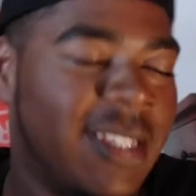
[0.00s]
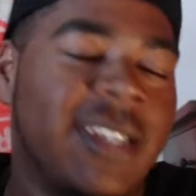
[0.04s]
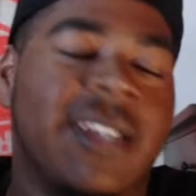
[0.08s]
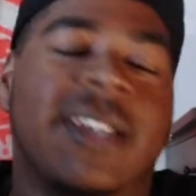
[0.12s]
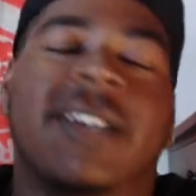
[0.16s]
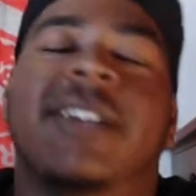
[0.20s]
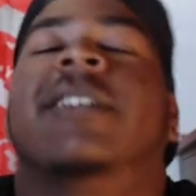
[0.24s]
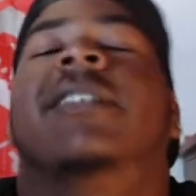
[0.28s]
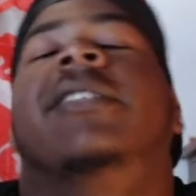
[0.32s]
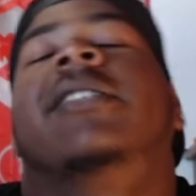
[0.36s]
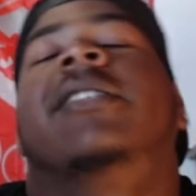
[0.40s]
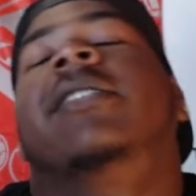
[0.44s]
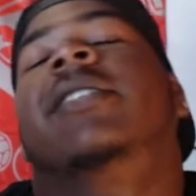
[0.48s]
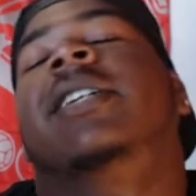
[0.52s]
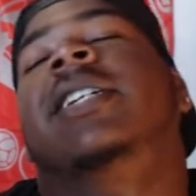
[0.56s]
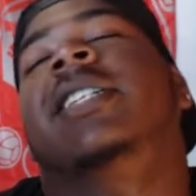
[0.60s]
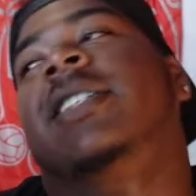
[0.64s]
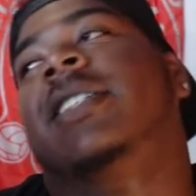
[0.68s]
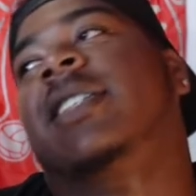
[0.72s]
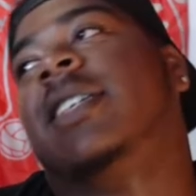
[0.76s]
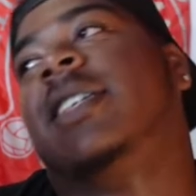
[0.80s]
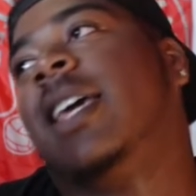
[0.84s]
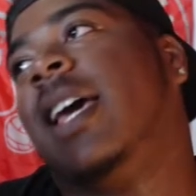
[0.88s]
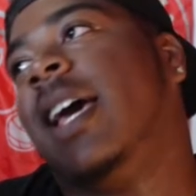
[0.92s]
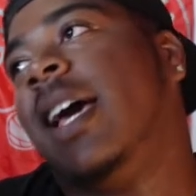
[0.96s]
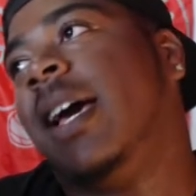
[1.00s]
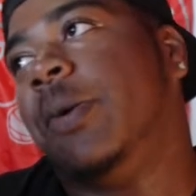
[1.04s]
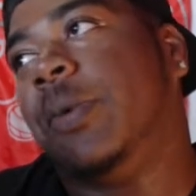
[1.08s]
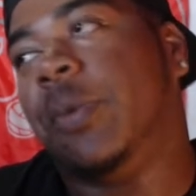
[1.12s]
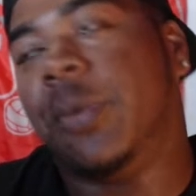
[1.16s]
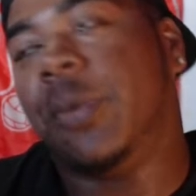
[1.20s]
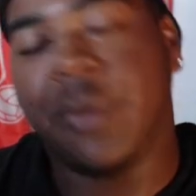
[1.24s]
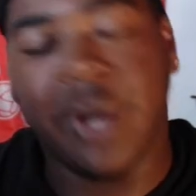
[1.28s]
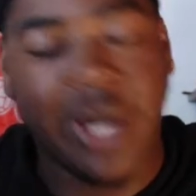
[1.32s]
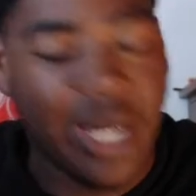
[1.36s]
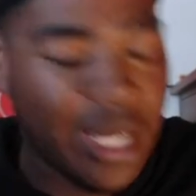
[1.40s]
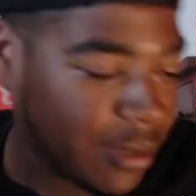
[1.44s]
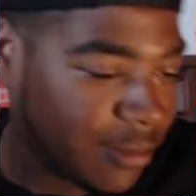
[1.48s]
Oh, I just can't
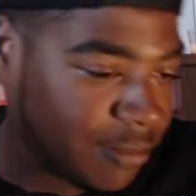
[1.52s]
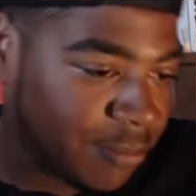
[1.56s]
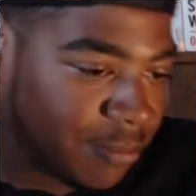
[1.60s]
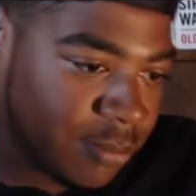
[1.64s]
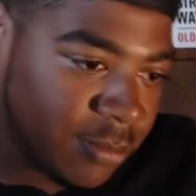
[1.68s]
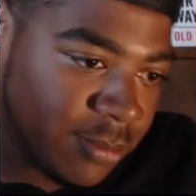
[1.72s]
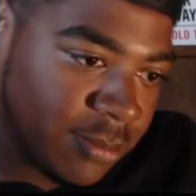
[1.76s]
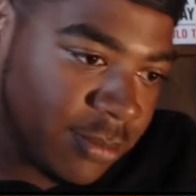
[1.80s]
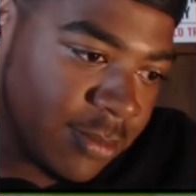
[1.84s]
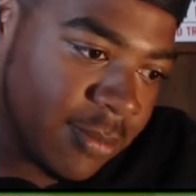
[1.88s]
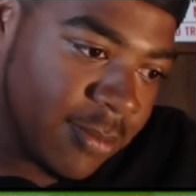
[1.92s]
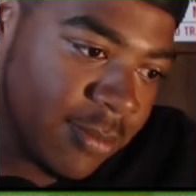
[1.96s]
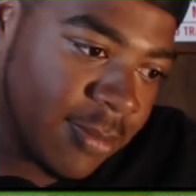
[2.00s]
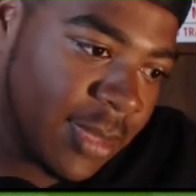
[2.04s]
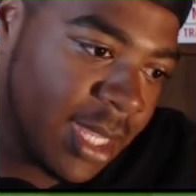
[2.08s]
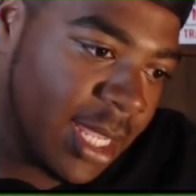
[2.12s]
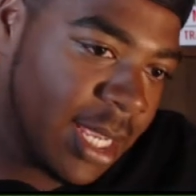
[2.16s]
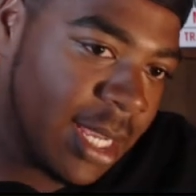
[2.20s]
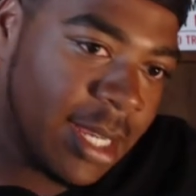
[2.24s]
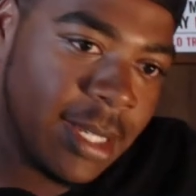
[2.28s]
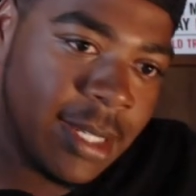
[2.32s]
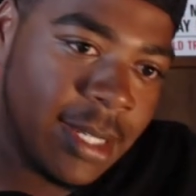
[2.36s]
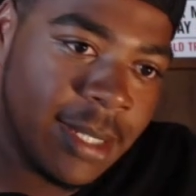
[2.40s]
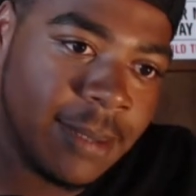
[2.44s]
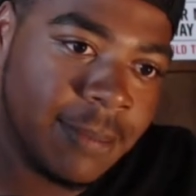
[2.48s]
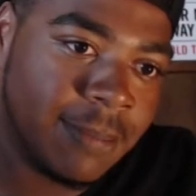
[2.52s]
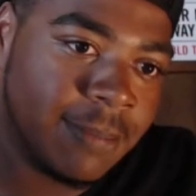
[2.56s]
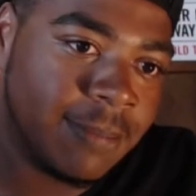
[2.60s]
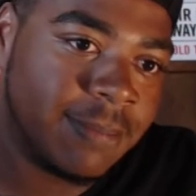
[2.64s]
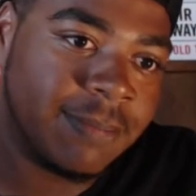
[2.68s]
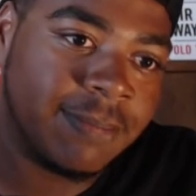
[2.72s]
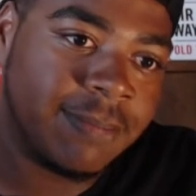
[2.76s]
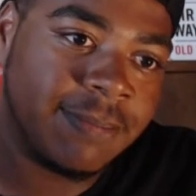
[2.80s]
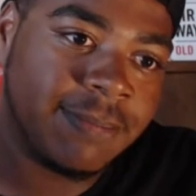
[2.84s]
wait. Um,